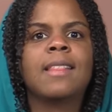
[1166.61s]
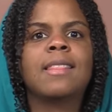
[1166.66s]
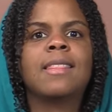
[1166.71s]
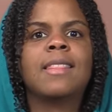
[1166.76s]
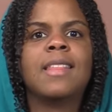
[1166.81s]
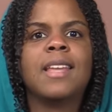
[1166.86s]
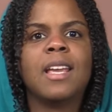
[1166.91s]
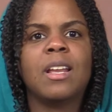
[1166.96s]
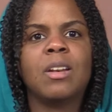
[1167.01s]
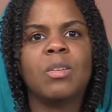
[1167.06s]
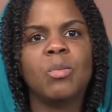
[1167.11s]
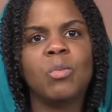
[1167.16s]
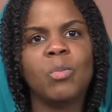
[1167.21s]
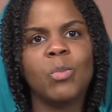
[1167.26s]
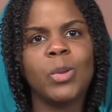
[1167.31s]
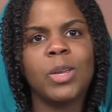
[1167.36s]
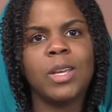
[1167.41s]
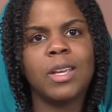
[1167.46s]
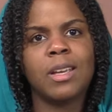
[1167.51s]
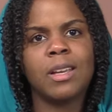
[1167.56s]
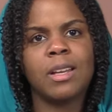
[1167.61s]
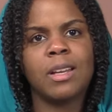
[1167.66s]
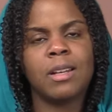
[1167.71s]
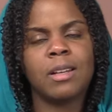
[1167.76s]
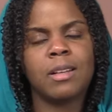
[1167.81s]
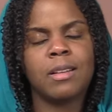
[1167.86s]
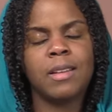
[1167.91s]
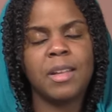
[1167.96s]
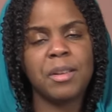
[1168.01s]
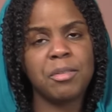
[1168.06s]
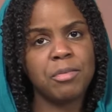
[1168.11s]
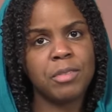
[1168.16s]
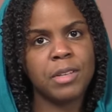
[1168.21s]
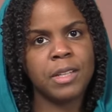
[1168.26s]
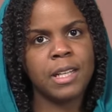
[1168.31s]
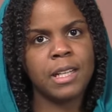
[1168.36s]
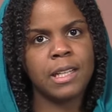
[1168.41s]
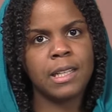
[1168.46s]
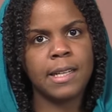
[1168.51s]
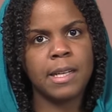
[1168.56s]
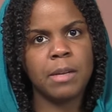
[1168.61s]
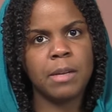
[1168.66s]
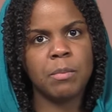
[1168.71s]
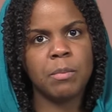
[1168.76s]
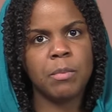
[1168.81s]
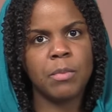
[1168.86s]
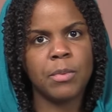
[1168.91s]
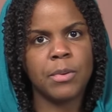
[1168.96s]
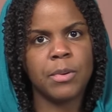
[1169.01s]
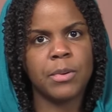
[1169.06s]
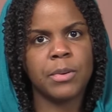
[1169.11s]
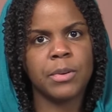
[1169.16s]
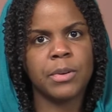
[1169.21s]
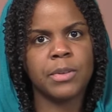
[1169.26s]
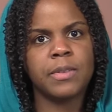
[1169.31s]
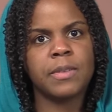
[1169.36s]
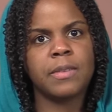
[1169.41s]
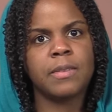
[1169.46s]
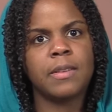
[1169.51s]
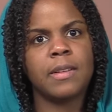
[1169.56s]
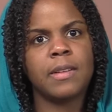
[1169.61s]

then we can definitely more